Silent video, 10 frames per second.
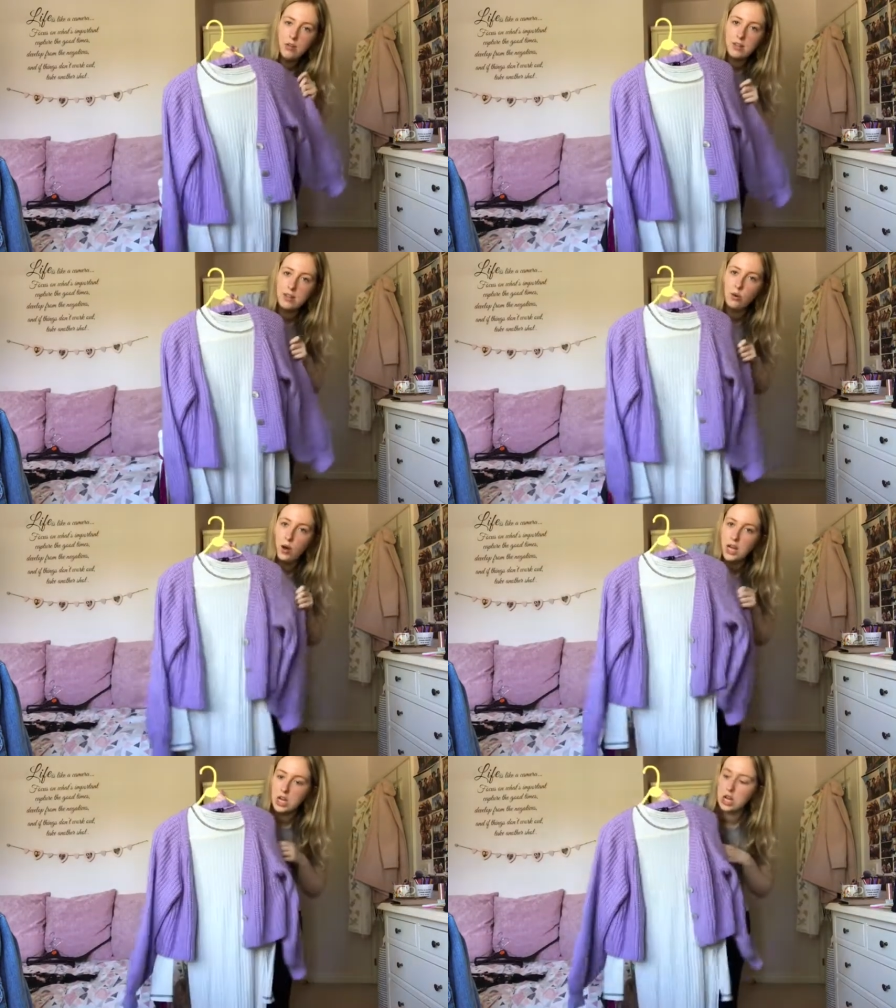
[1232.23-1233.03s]
This is
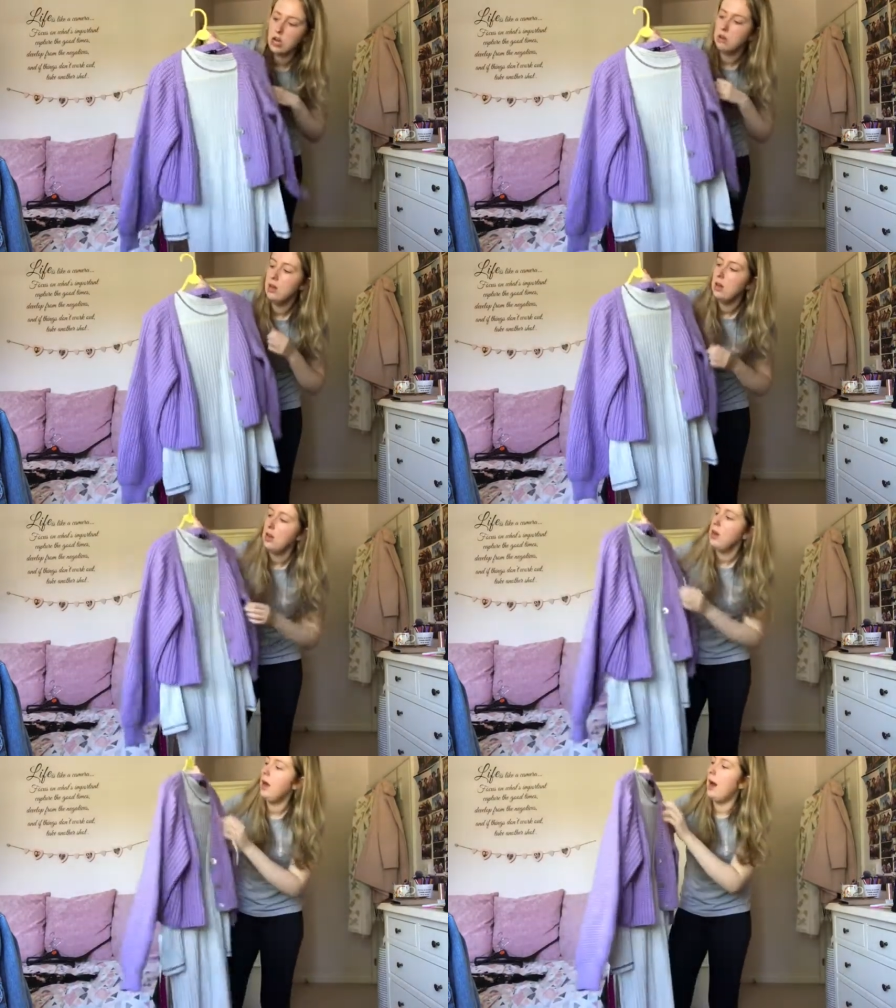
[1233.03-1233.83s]
quite new.
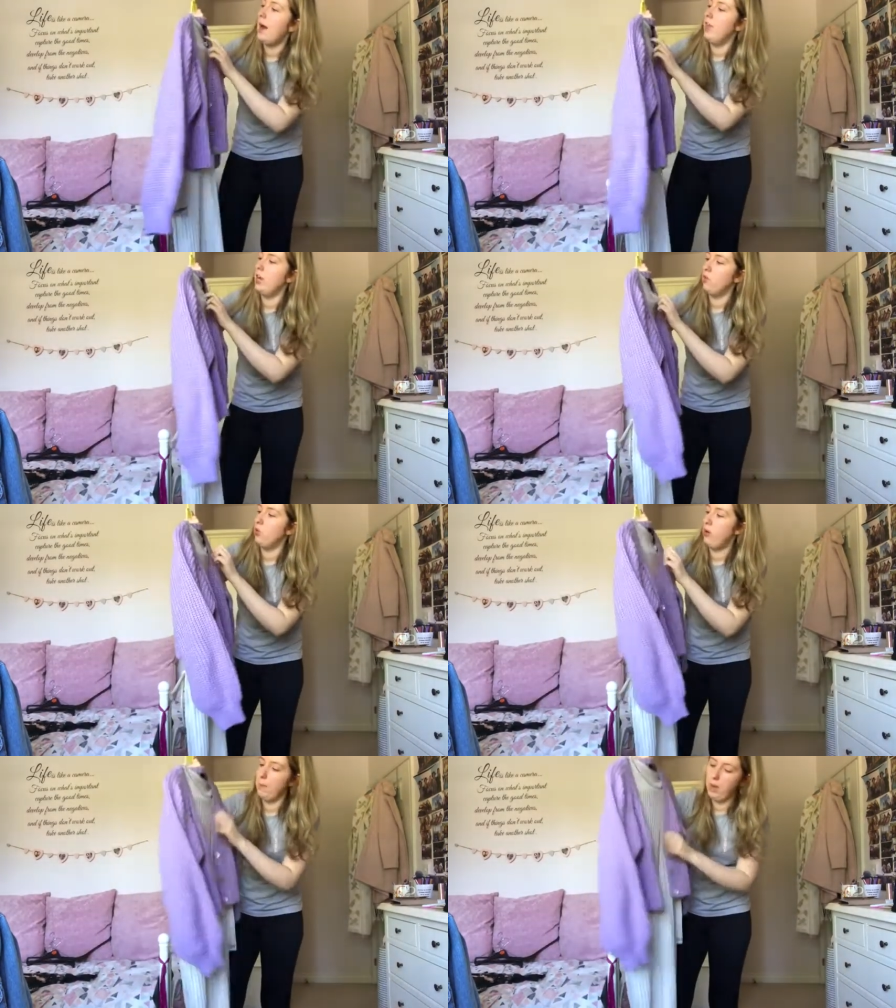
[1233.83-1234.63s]
And then I've got
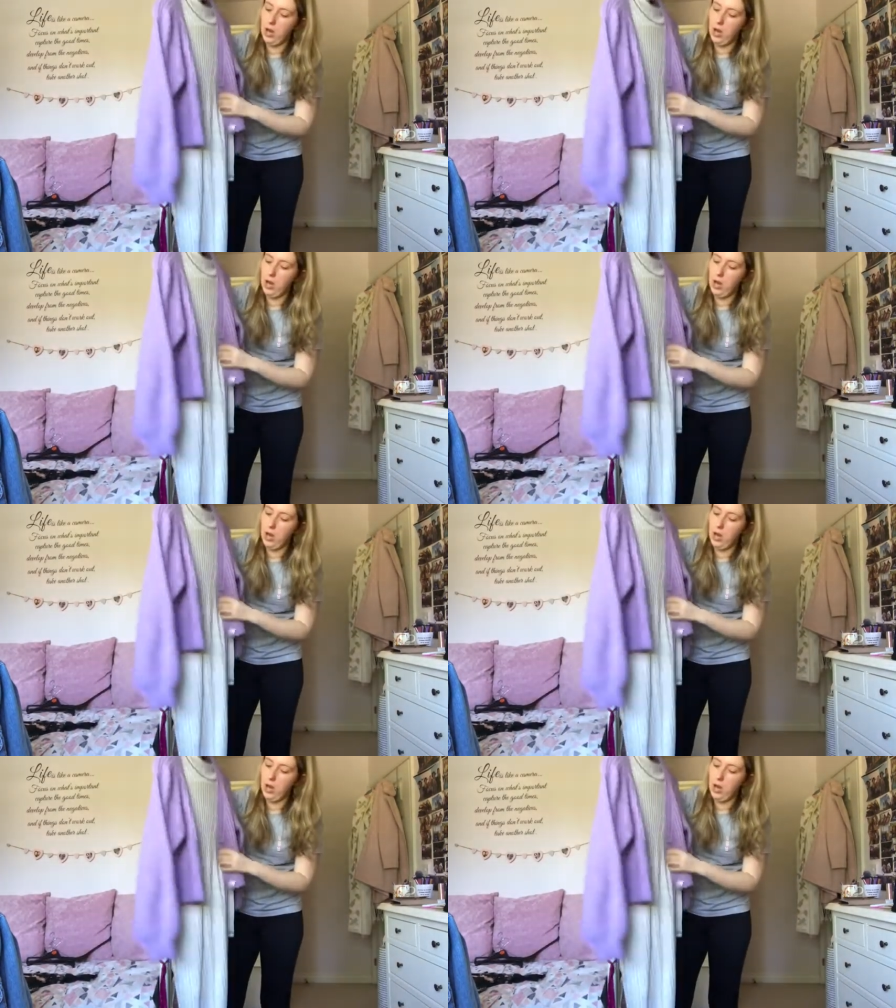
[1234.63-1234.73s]
like my